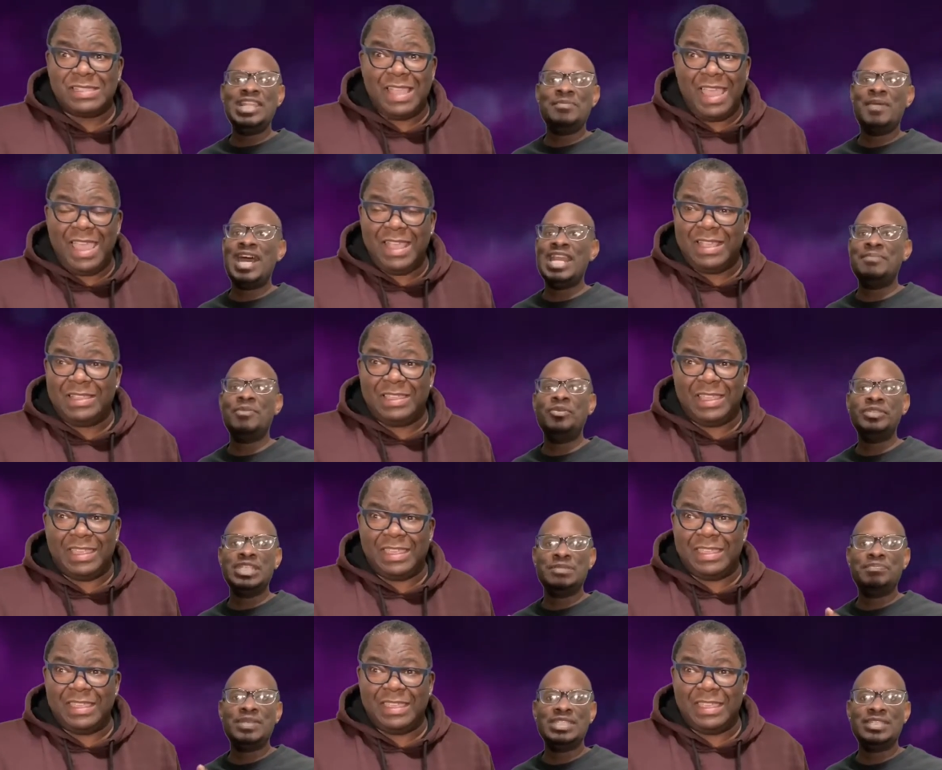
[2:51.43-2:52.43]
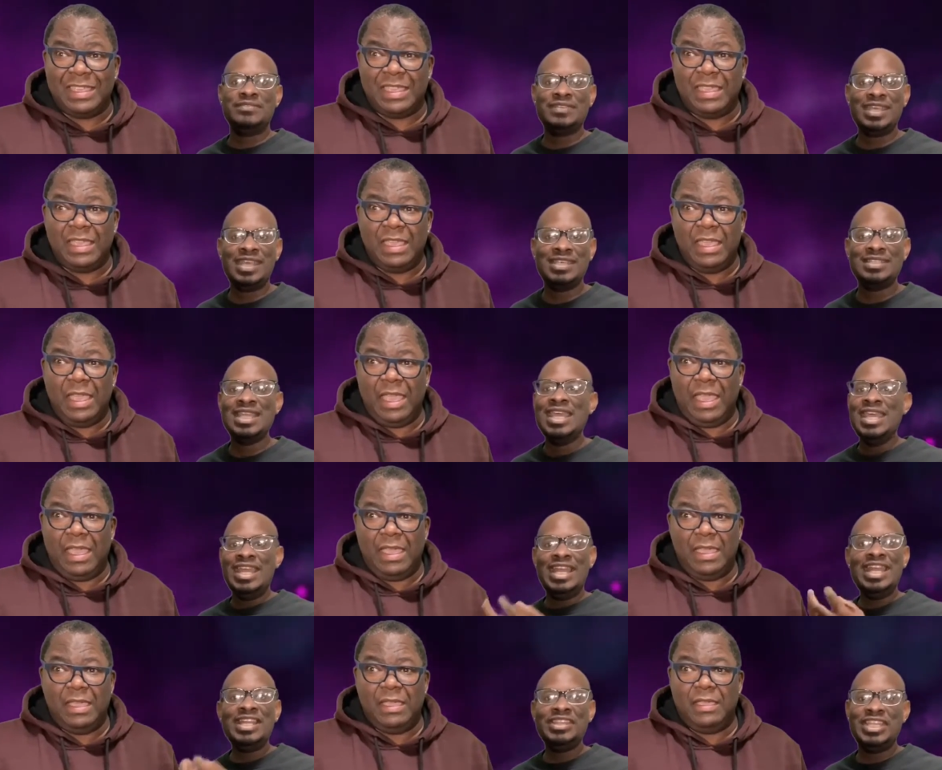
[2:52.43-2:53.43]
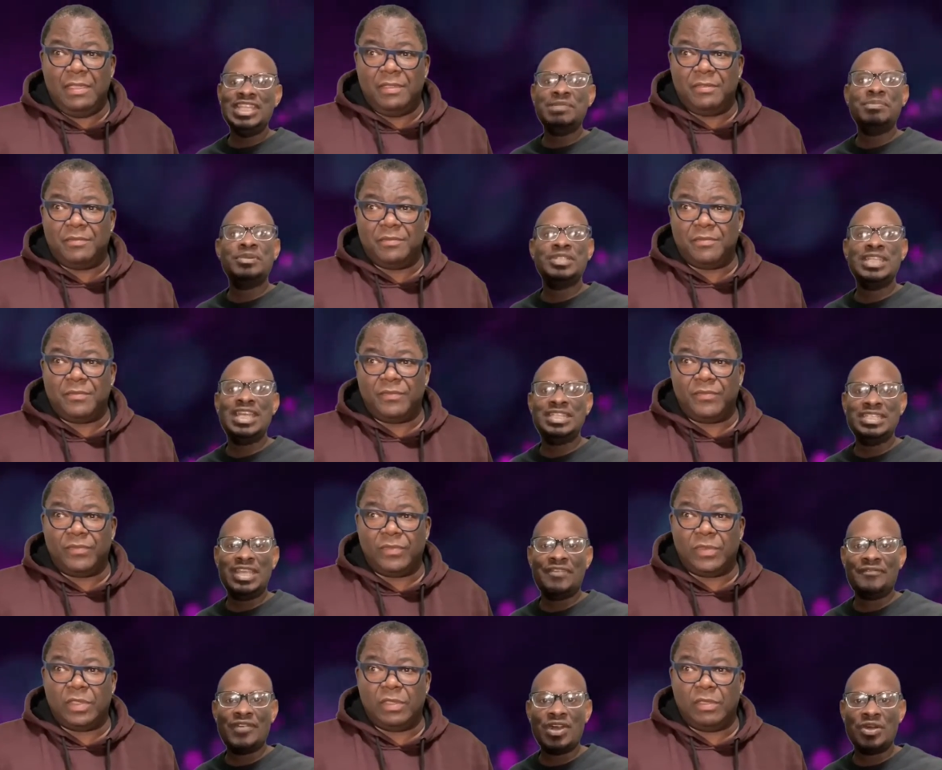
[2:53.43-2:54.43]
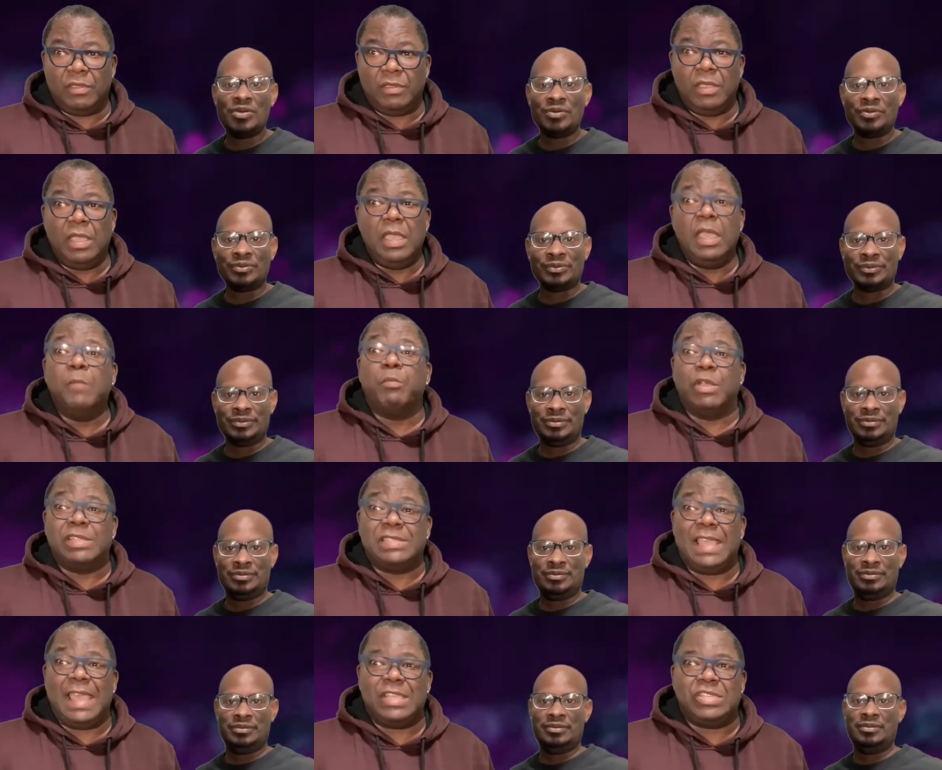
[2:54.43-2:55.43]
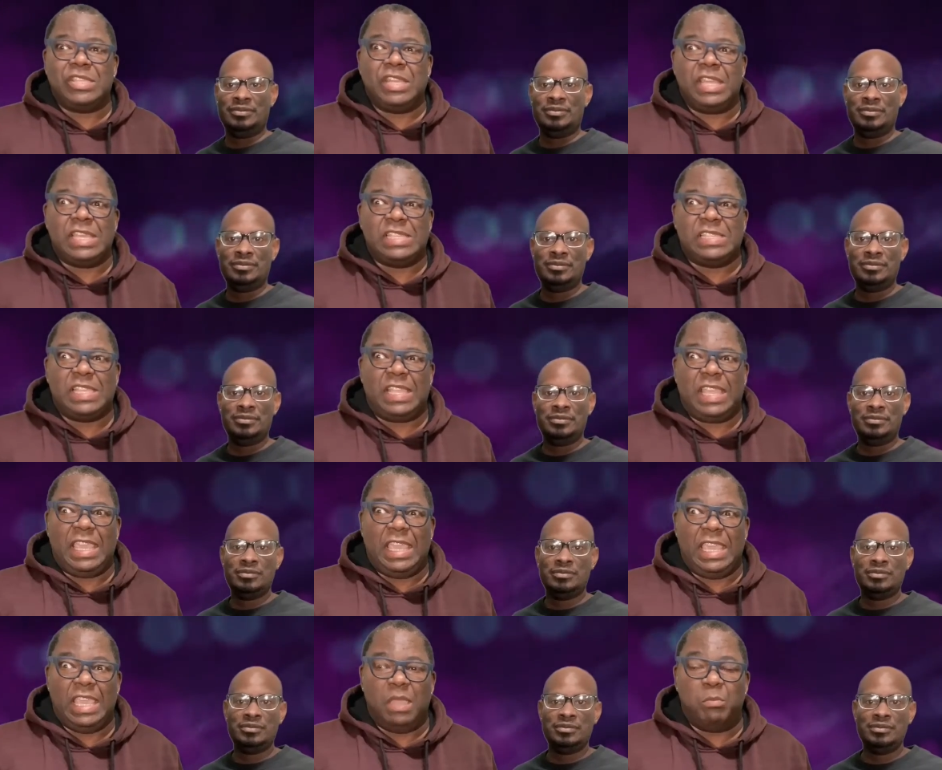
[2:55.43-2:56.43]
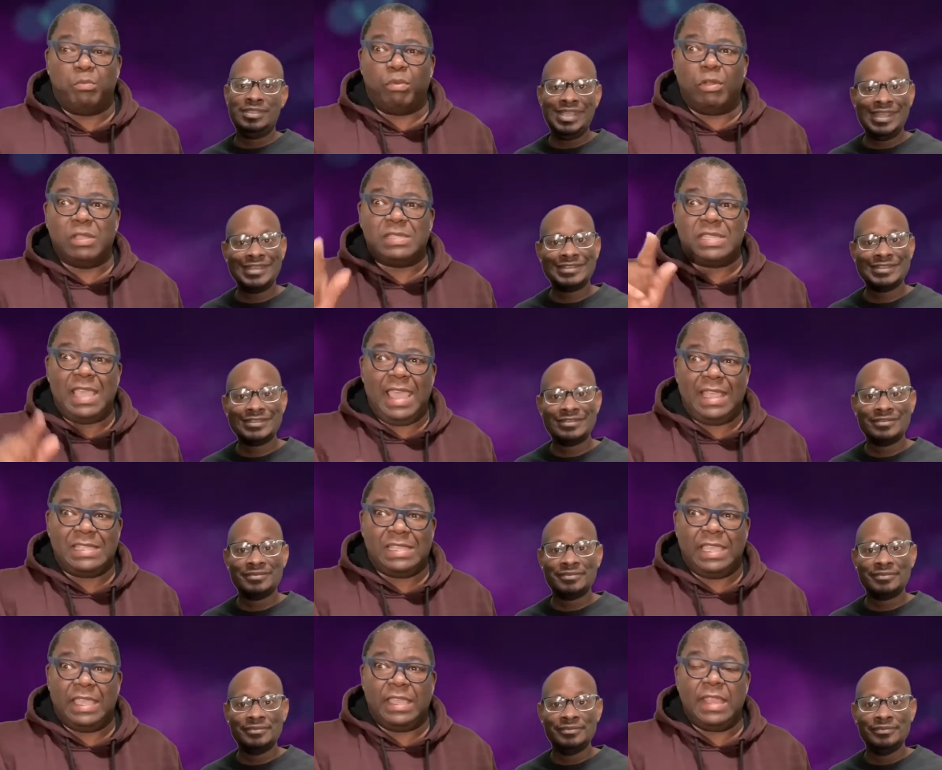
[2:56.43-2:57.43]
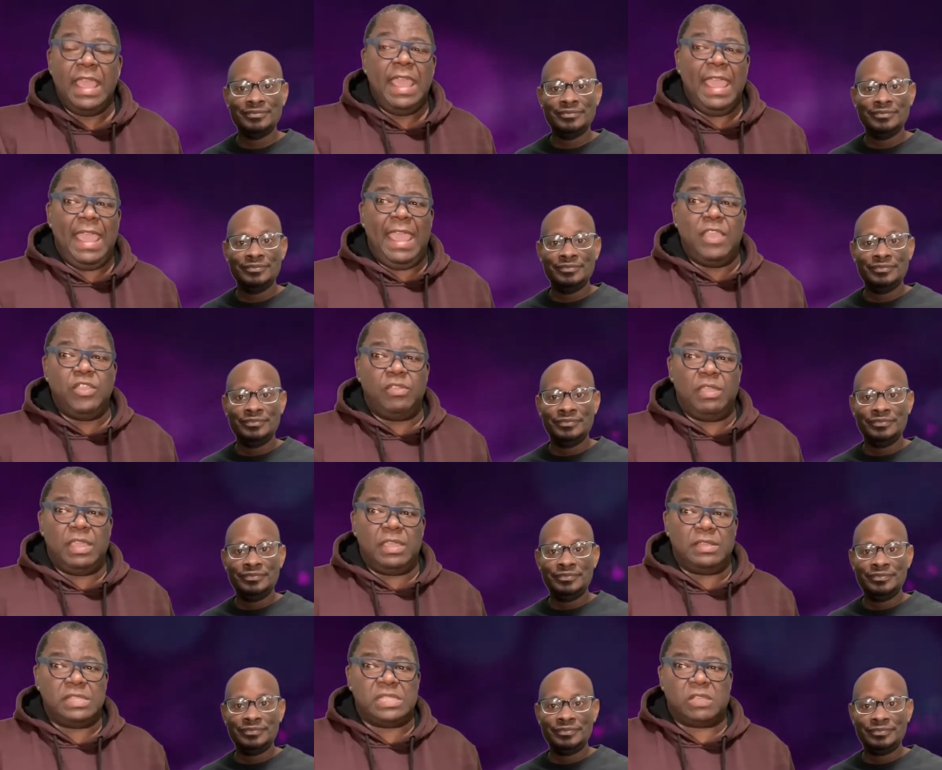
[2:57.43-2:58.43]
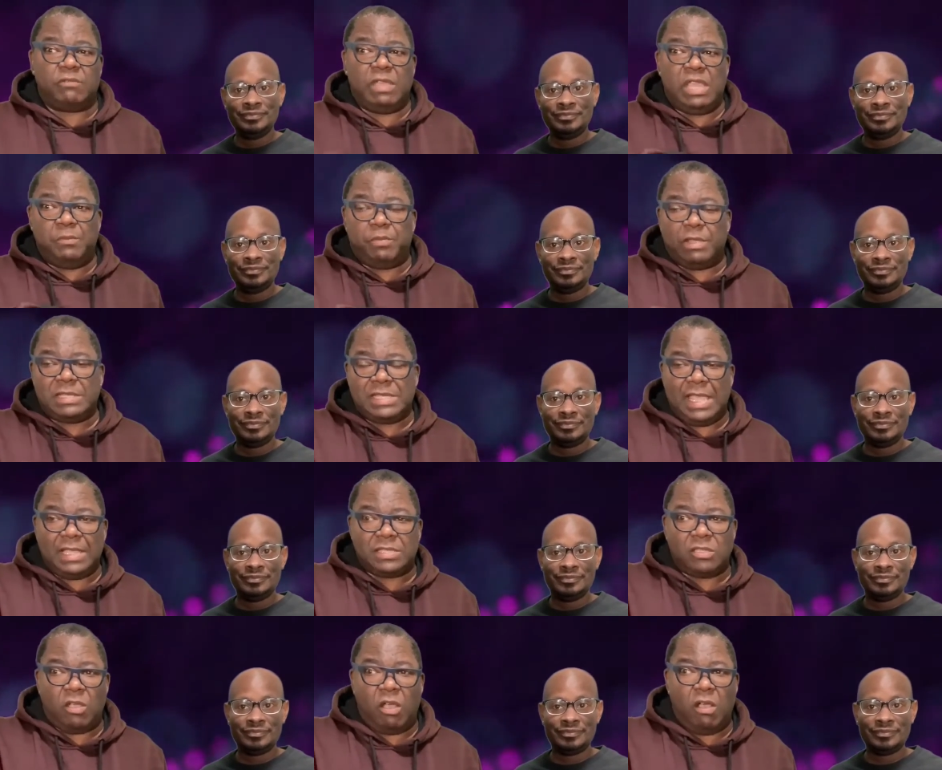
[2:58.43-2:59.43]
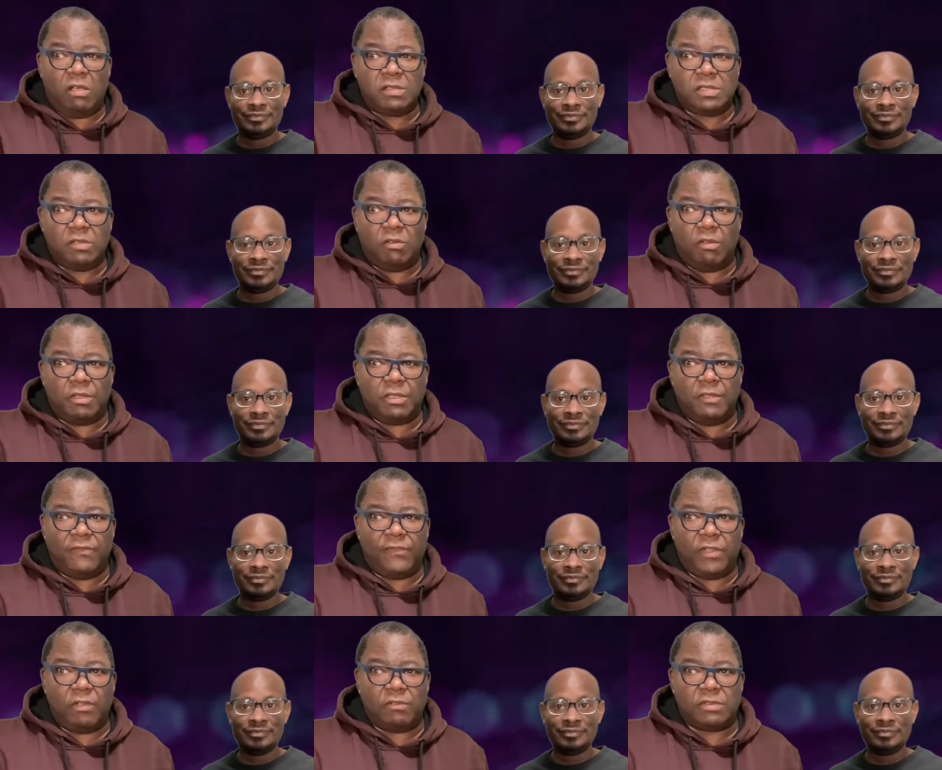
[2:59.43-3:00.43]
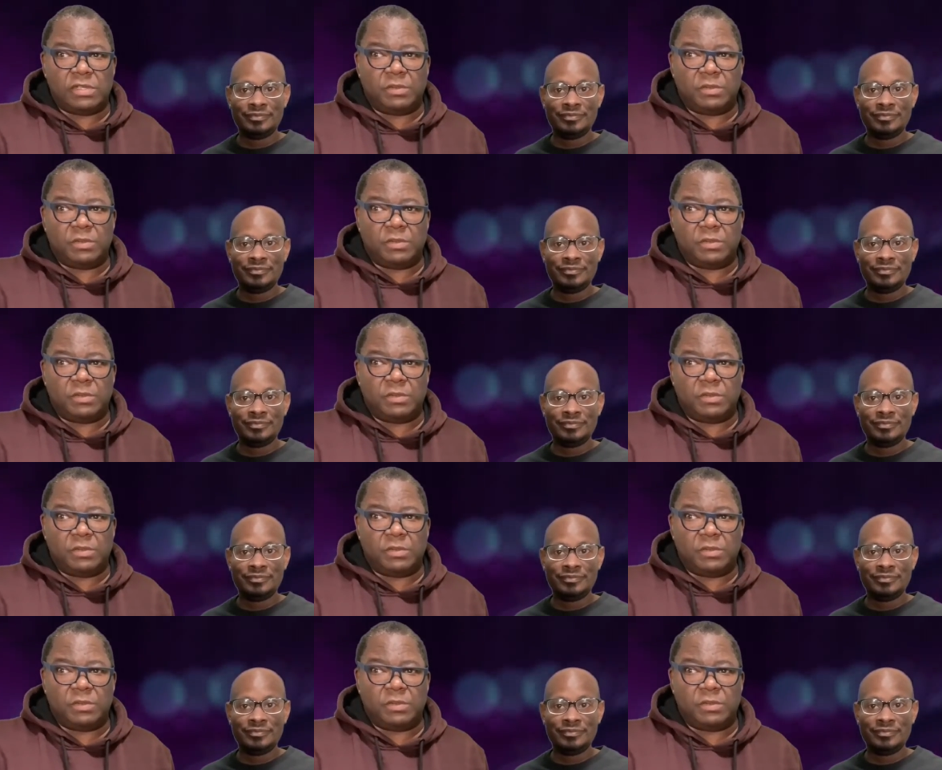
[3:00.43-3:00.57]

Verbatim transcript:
Speaker 1: have to buy the most expensive case. Anything to protect that phone.
Speaker 2: Protection is the key. Yes. Protecting it. And you can get a screen protector also on your phone to